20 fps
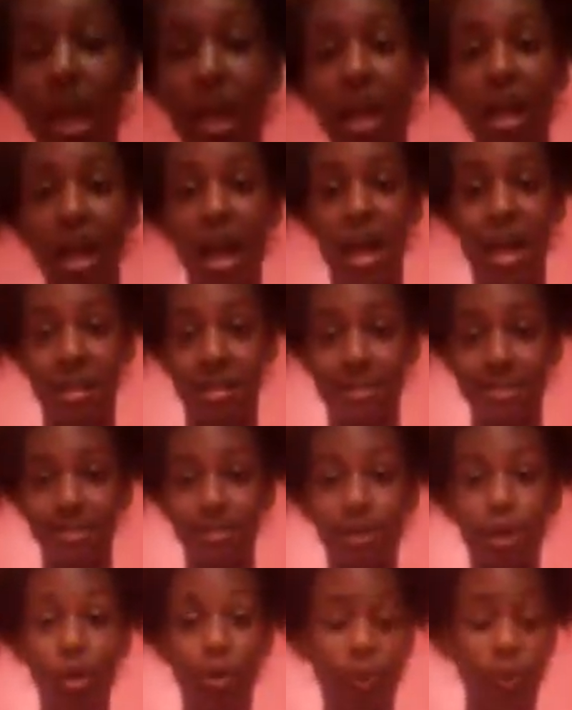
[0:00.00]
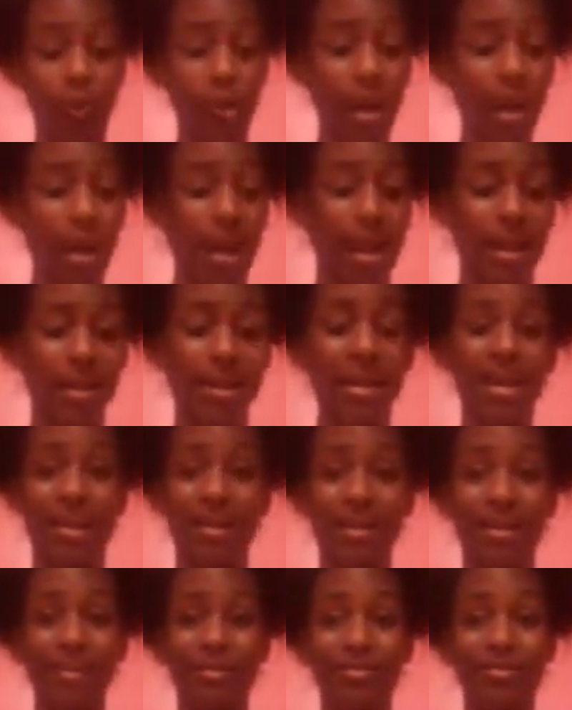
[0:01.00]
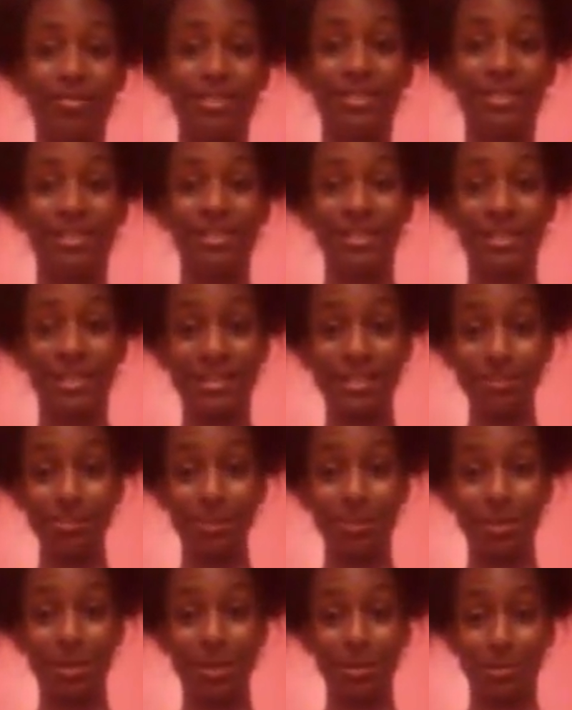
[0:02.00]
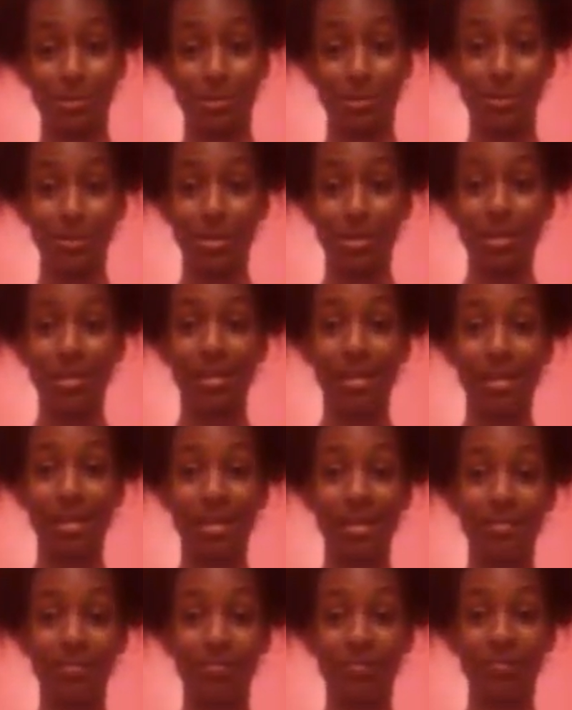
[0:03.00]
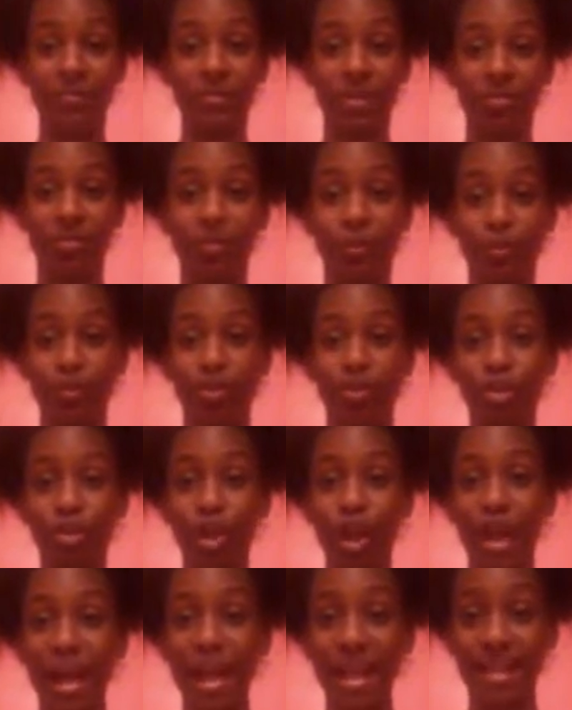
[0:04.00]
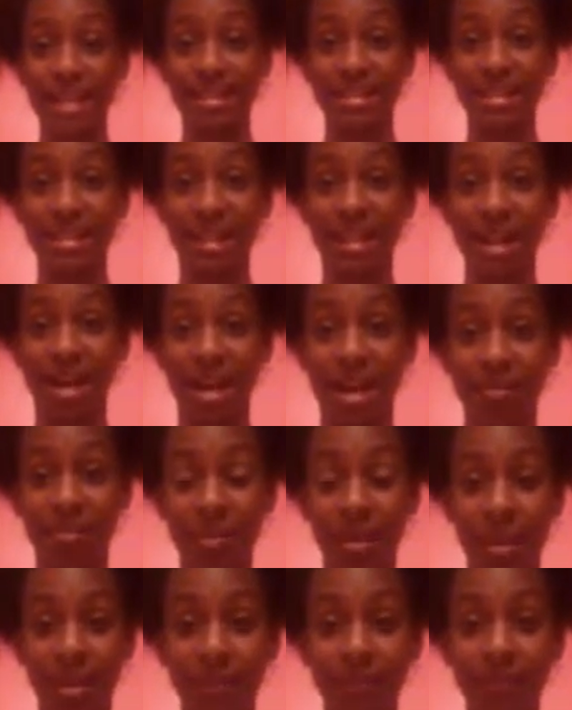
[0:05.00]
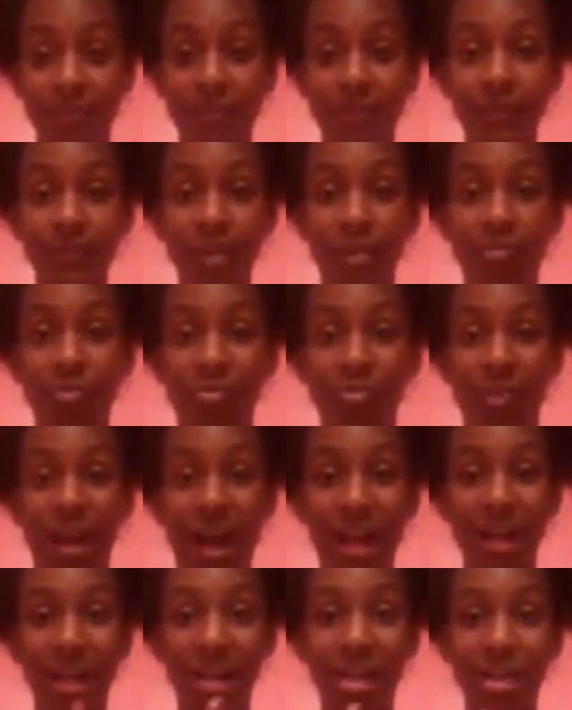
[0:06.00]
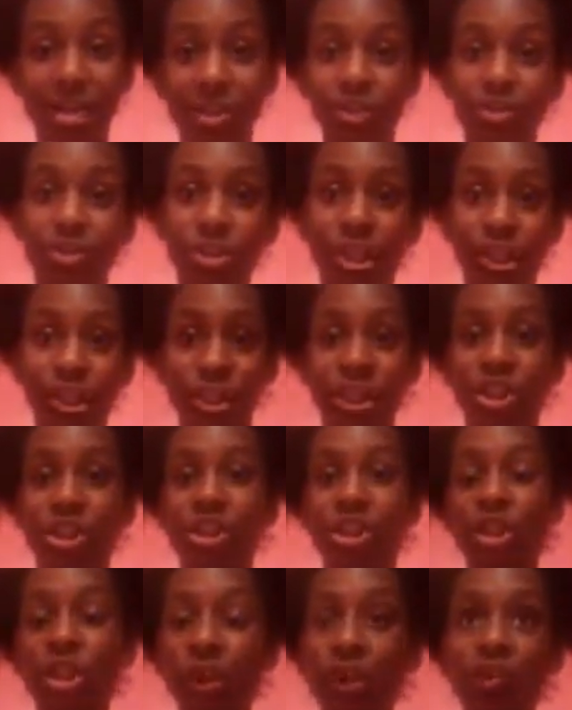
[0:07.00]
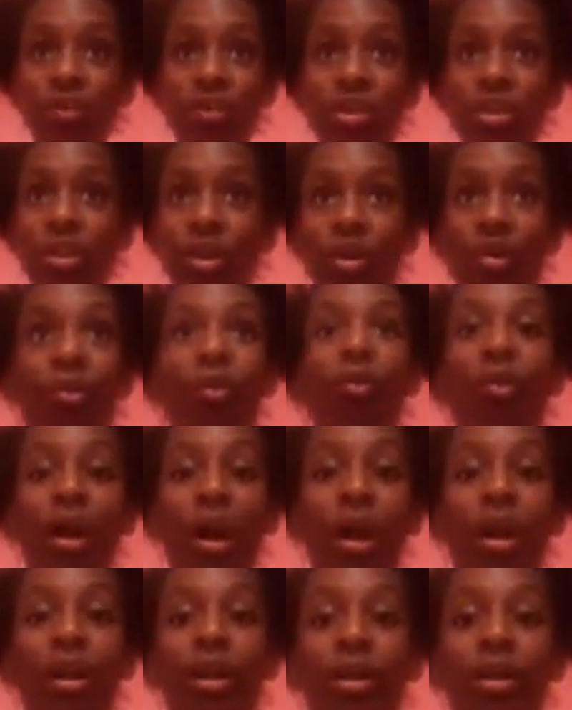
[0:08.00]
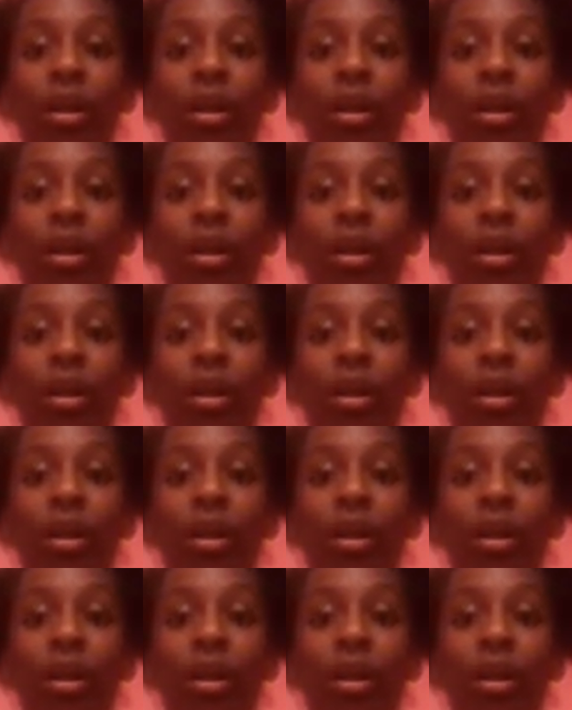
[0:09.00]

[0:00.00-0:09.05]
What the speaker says: Guys, what I needed was just water. And if you're trying to comment, why couldn't you just use the water